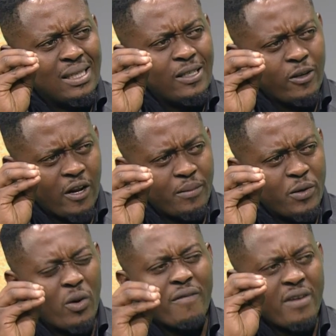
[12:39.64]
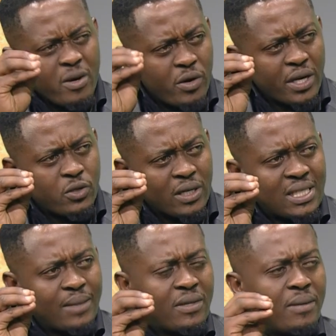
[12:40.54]
You know what I mean? We're very quick to
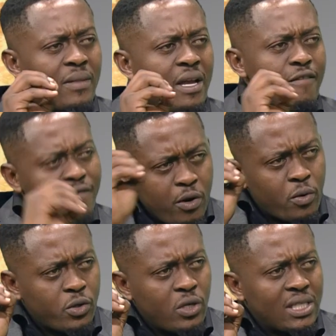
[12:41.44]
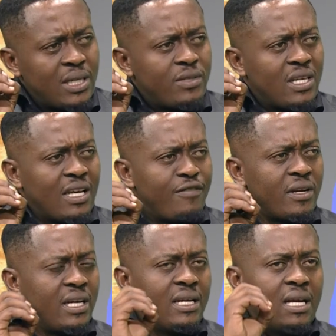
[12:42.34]
accept them, very quick to accept South
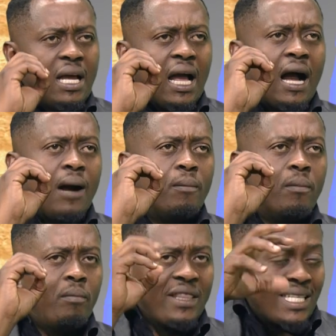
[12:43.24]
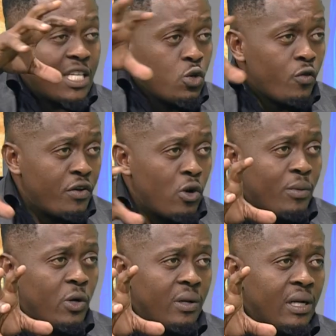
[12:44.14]
African, but that's a new
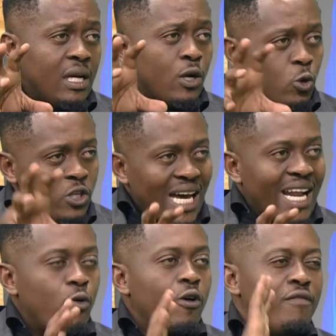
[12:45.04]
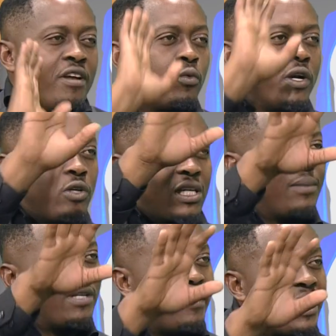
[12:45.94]
phenomenon. Kudara were very quick to
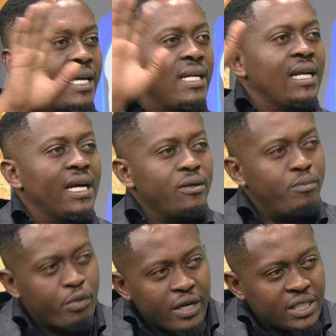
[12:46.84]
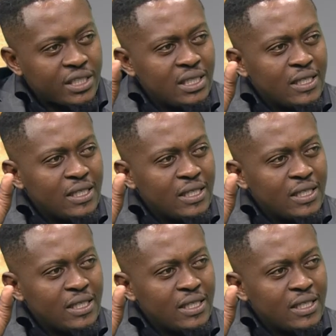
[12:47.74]
accept American and British